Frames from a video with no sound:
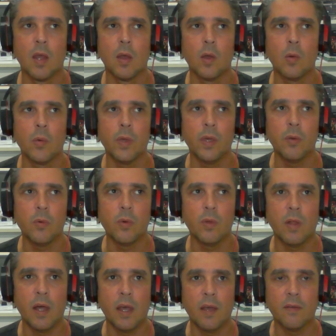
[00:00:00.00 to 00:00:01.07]
we will
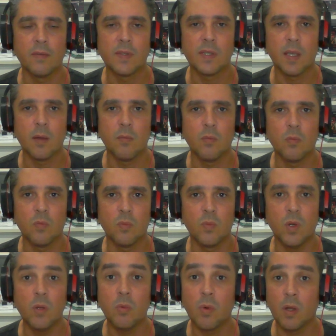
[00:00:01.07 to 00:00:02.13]
have some
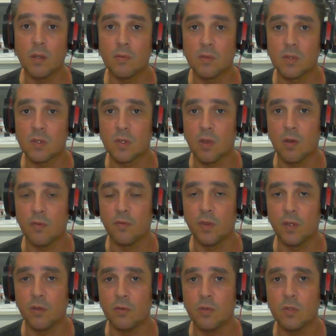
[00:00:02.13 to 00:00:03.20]
reruns of
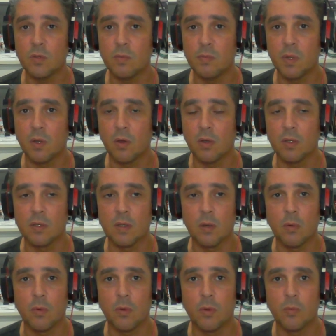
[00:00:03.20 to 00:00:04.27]
videos because I
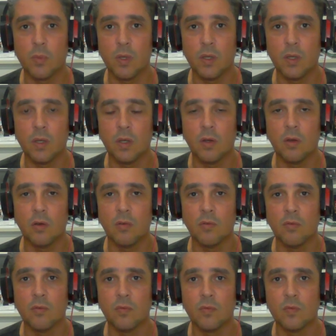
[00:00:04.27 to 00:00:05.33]
will be
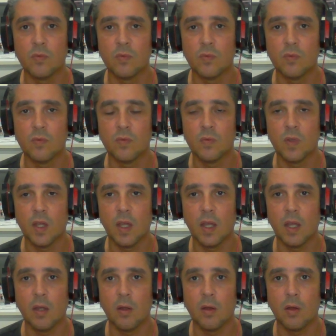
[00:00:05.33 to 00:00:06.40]
on
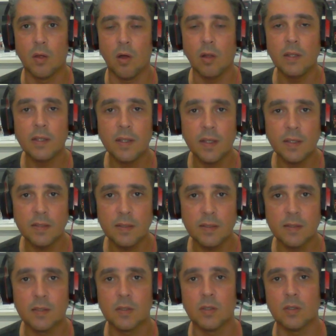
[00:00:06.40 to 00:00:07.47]
holidays,
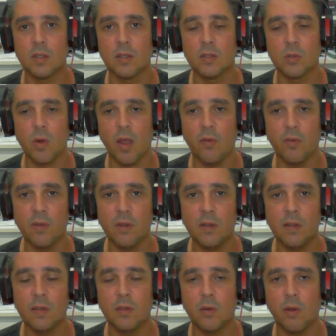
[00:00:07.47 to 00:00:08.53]

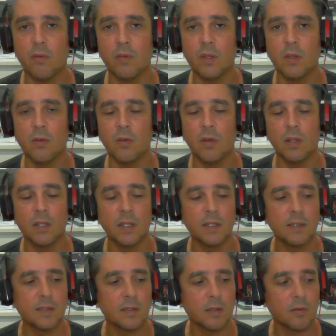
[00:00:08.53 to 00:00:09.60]
traveling on
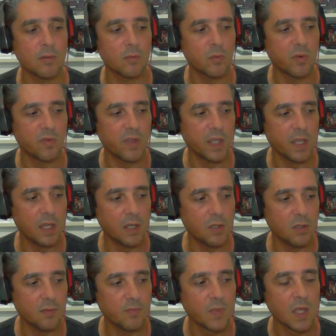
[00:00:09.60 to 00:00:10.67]
holidays for
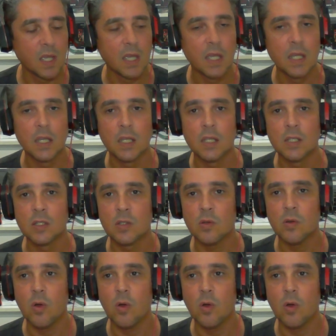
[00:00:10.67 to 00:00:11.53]
vacation. So I